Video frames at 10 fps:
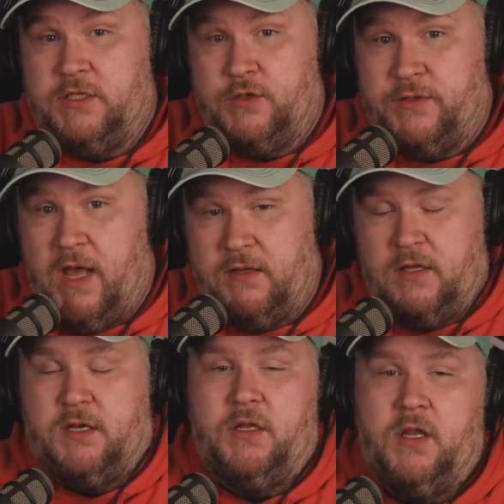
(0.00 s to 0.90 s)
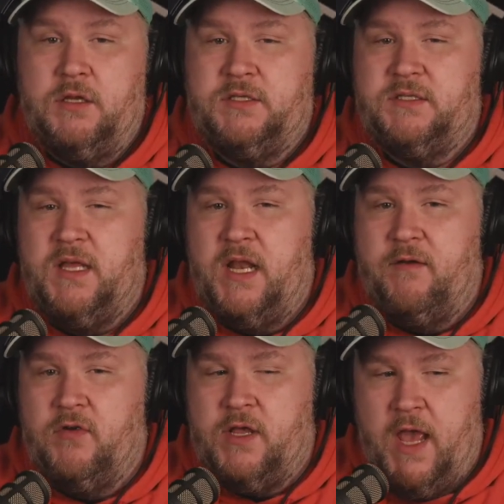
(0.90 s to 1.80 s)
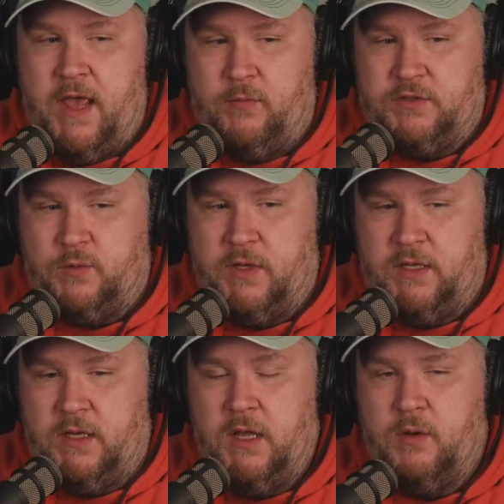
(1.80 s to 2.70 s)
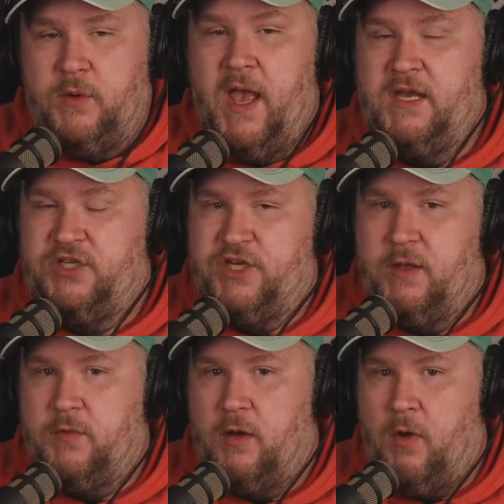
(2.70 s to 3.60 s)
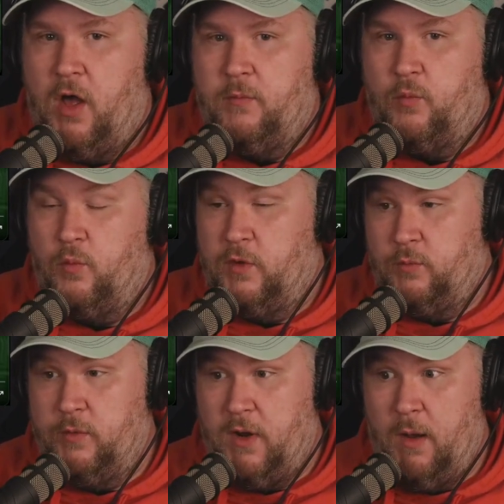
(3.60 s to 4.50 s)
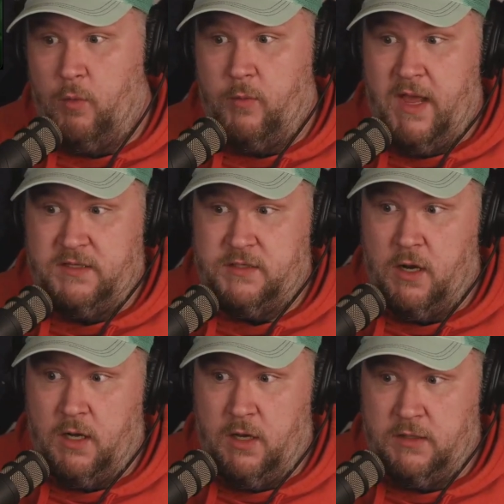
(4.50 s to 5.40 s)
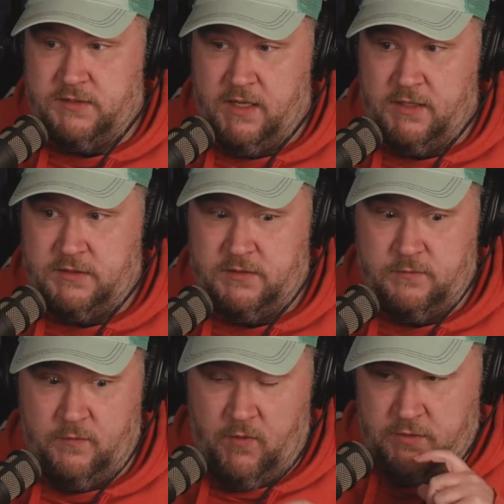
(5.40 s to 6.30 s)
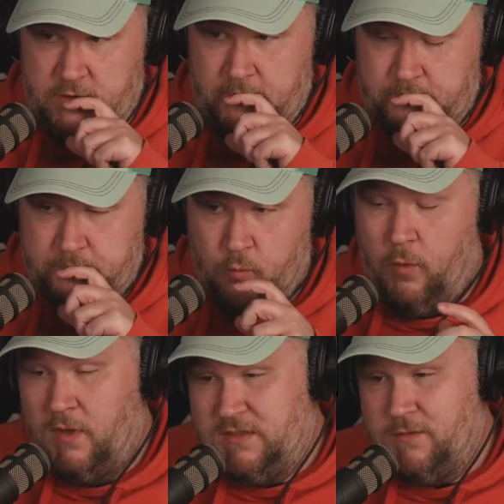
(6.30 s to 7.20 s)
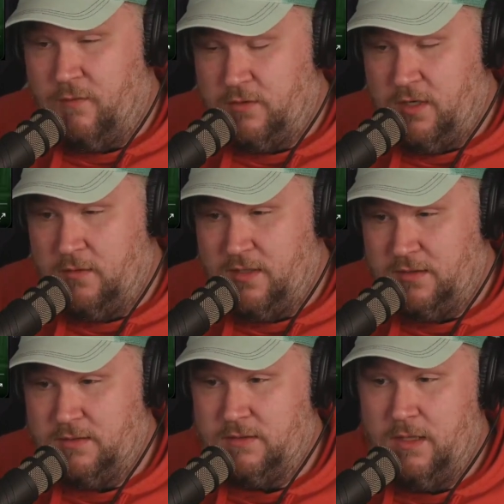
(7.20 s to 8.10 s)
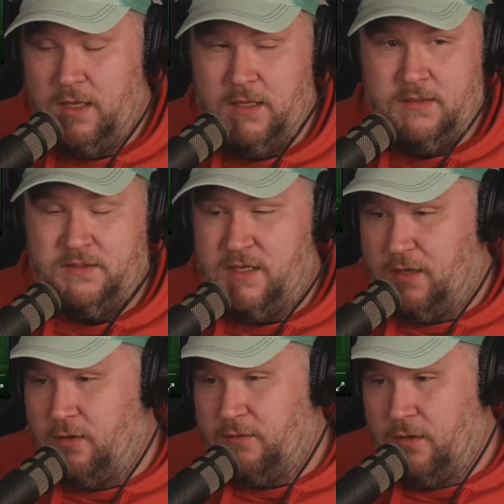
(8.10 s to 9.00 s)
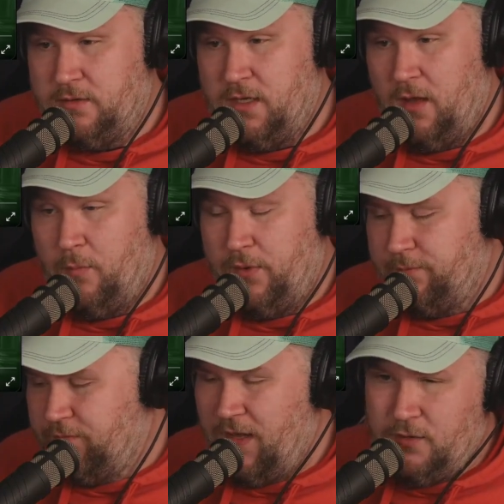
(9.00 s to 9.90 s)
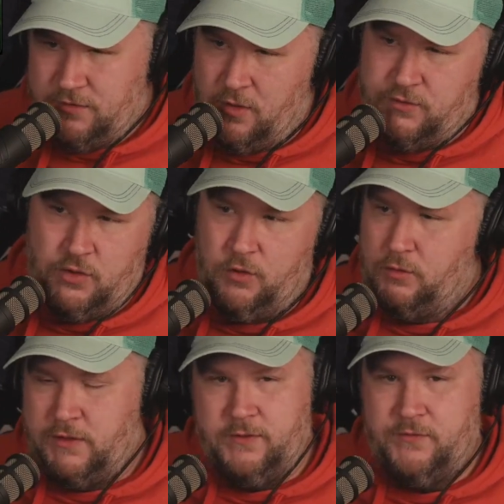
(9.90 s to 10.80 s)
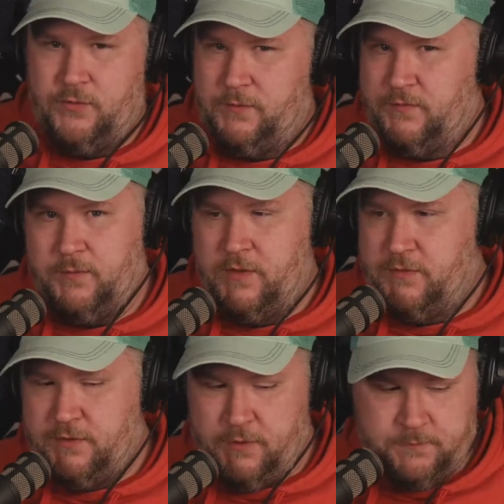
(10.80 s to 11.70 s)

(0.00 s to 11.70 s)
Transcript: that. The closest that ever came was when we had Jim come on when we were ha- when we had Sargon on as a guest the first time. Well, wasn't the first time. It was actually the second or third time, but that was those are old kill streams from years ago,